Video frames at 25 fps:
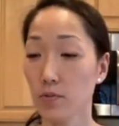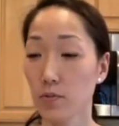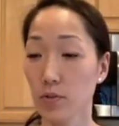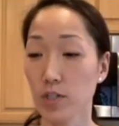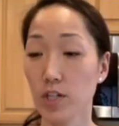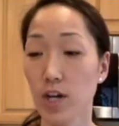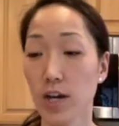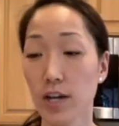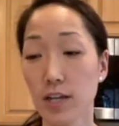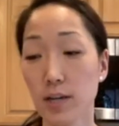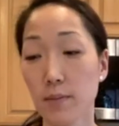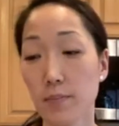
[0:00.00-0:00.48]

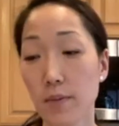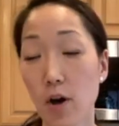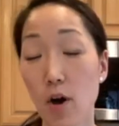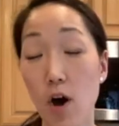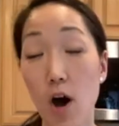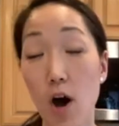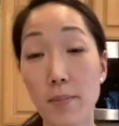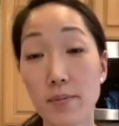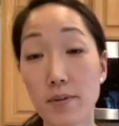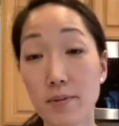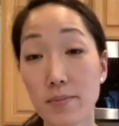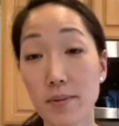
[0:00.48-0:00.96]
We're talking
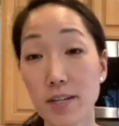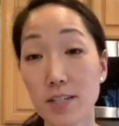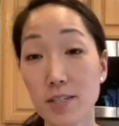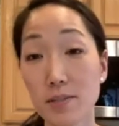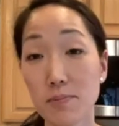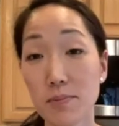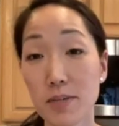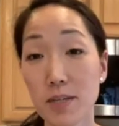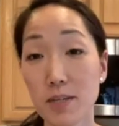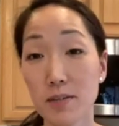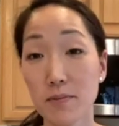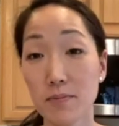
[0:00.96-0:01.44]
about
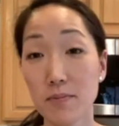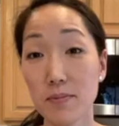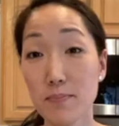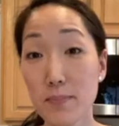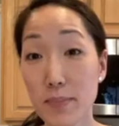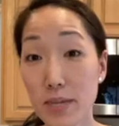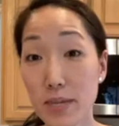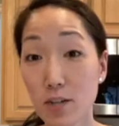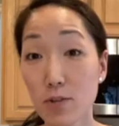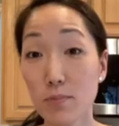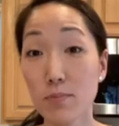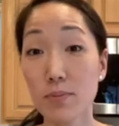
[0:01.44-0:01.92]
optimized
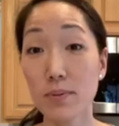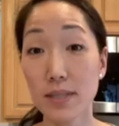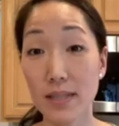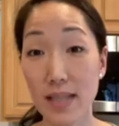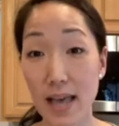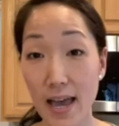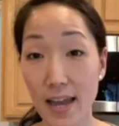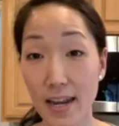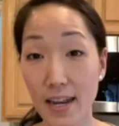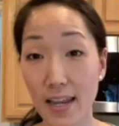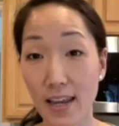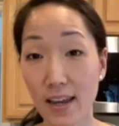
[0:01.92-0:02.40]
meal
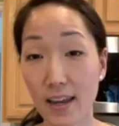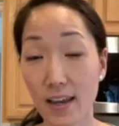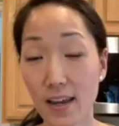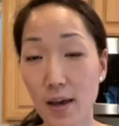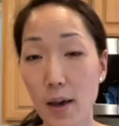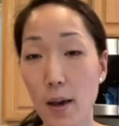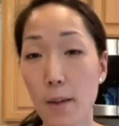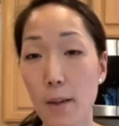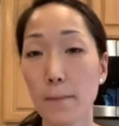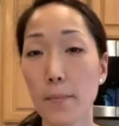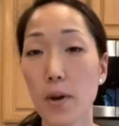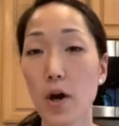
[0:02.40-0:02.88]

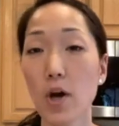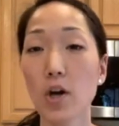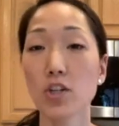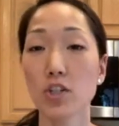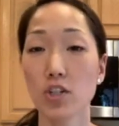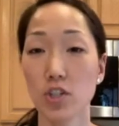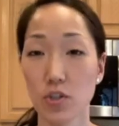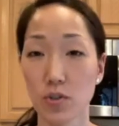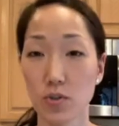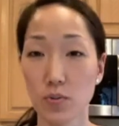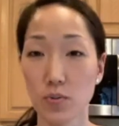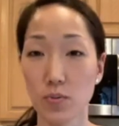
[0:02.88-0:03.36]
planning
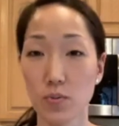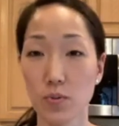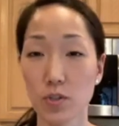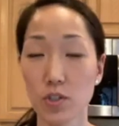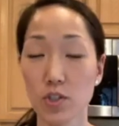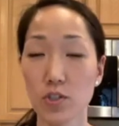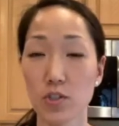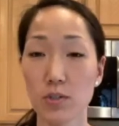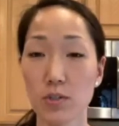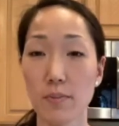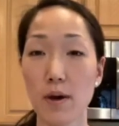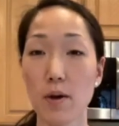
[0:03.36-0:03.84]
part 2,
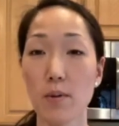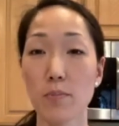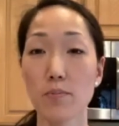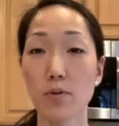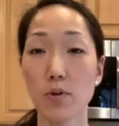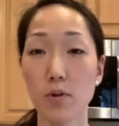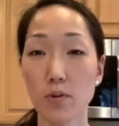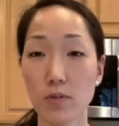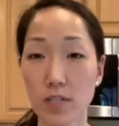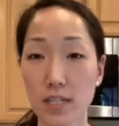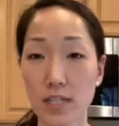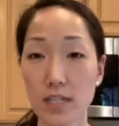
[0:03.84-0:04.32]
which is about
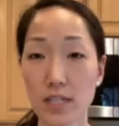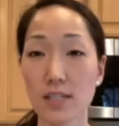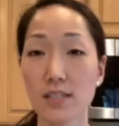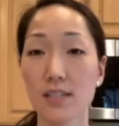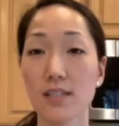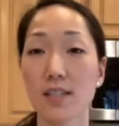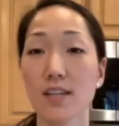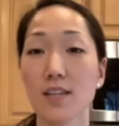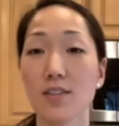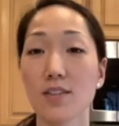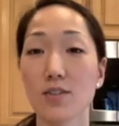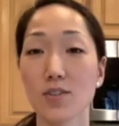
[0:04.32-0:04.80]

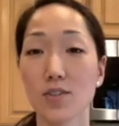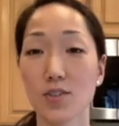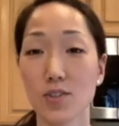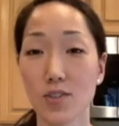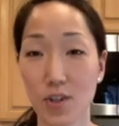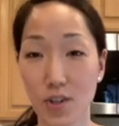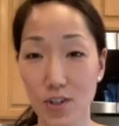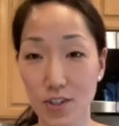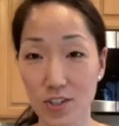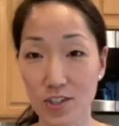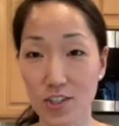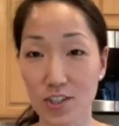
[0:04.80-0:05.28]
proteins and
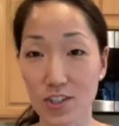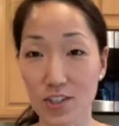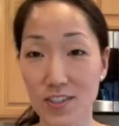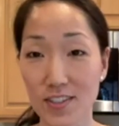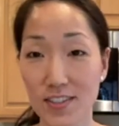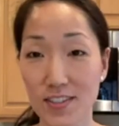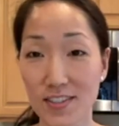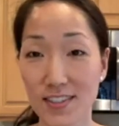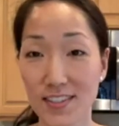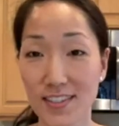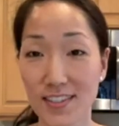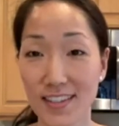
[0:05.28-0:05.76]

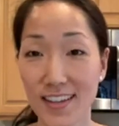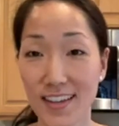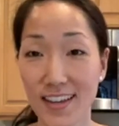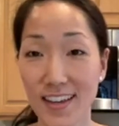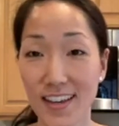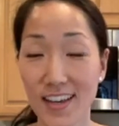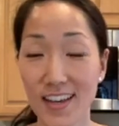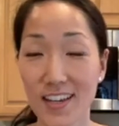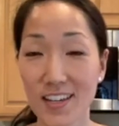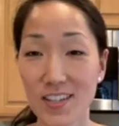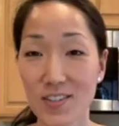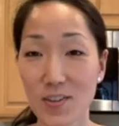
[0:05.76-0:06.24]
starches.
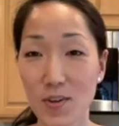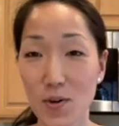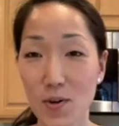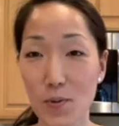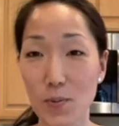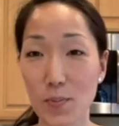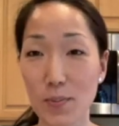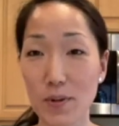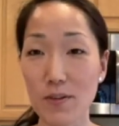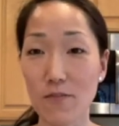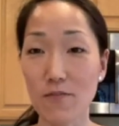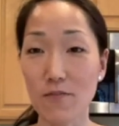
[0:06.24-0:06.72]

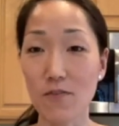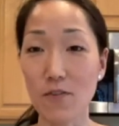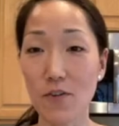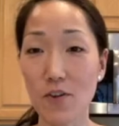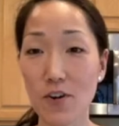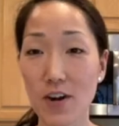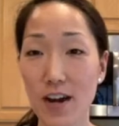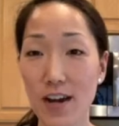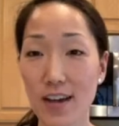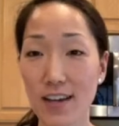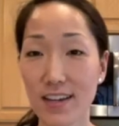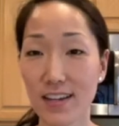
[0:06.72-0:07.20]
So
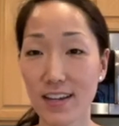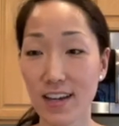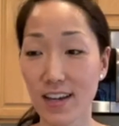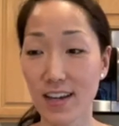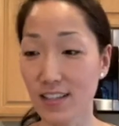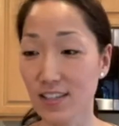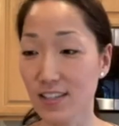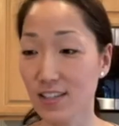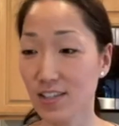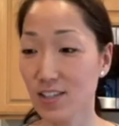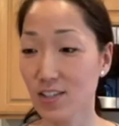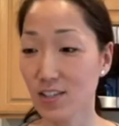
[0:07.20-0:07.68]
before I
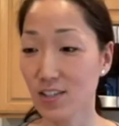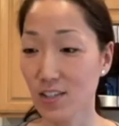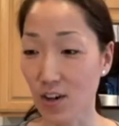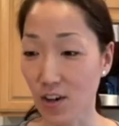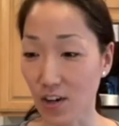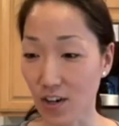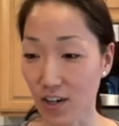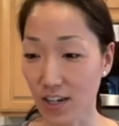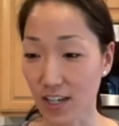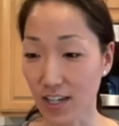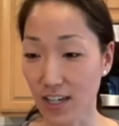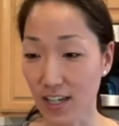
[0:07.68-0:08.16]
get
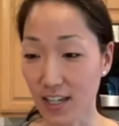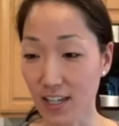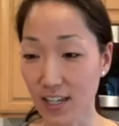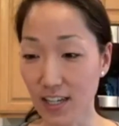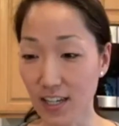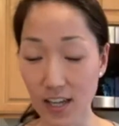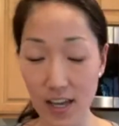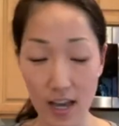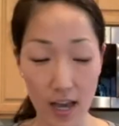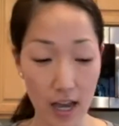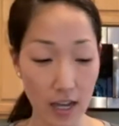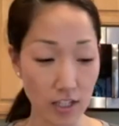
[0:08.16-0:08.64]

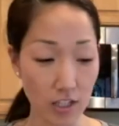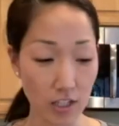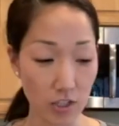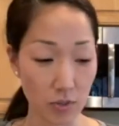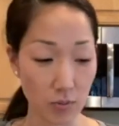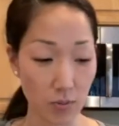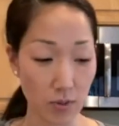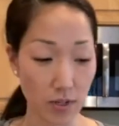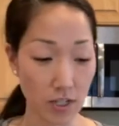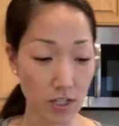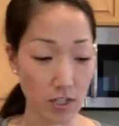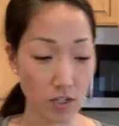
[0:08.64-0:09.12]
started, I
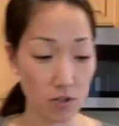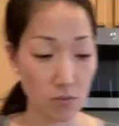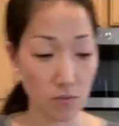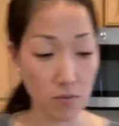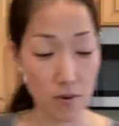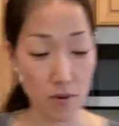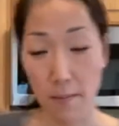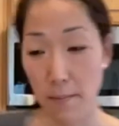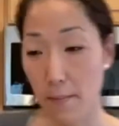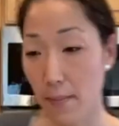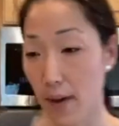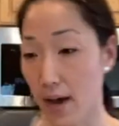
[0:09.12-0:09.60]
just wanted to
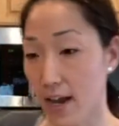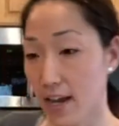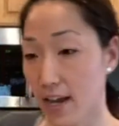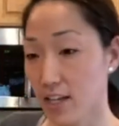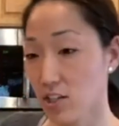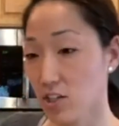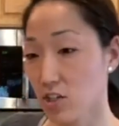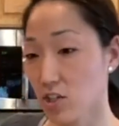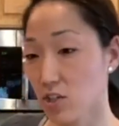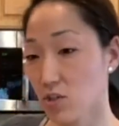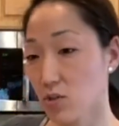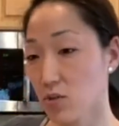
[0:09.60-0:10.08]

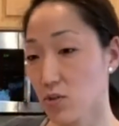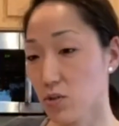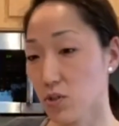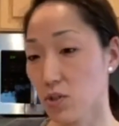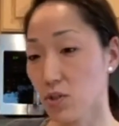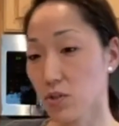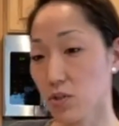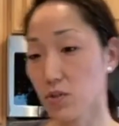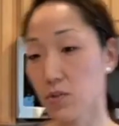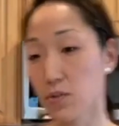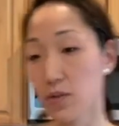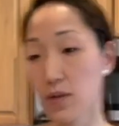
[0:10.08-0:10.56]
remind you
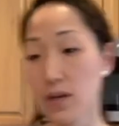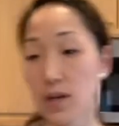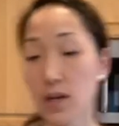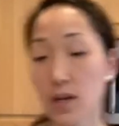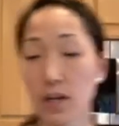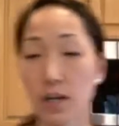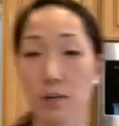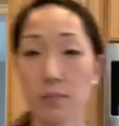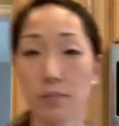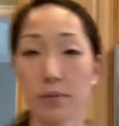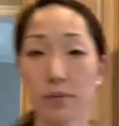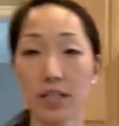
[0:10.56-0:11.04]
to
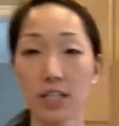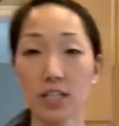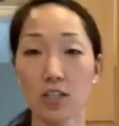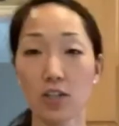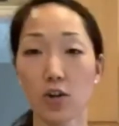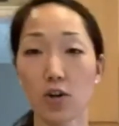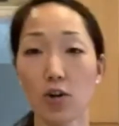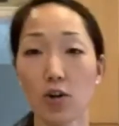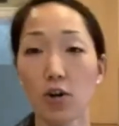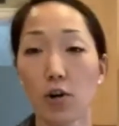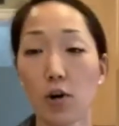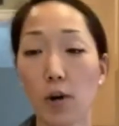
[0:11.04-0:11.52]

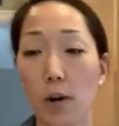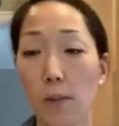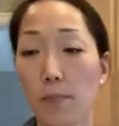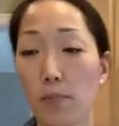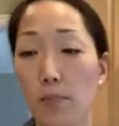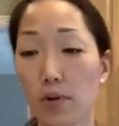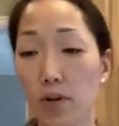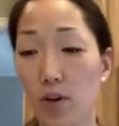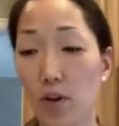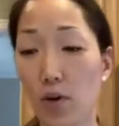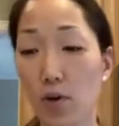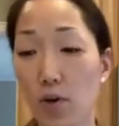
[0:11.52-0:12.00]
complete your
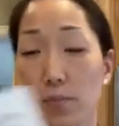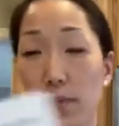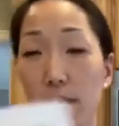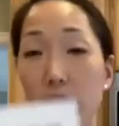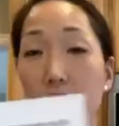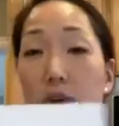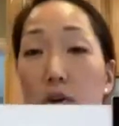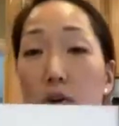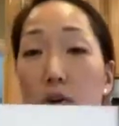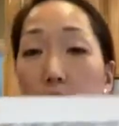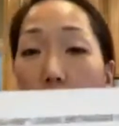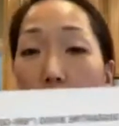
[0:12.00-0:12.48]
Brio
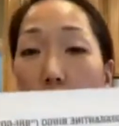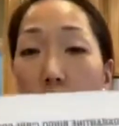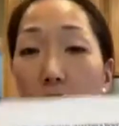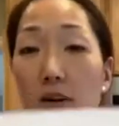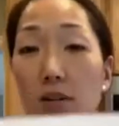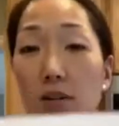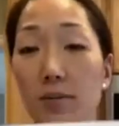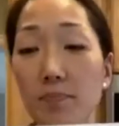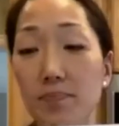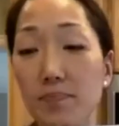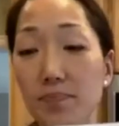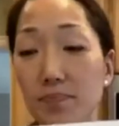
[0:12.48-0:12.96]
bingo
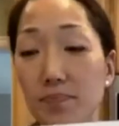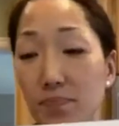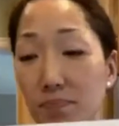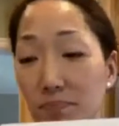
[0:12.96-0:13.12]
card.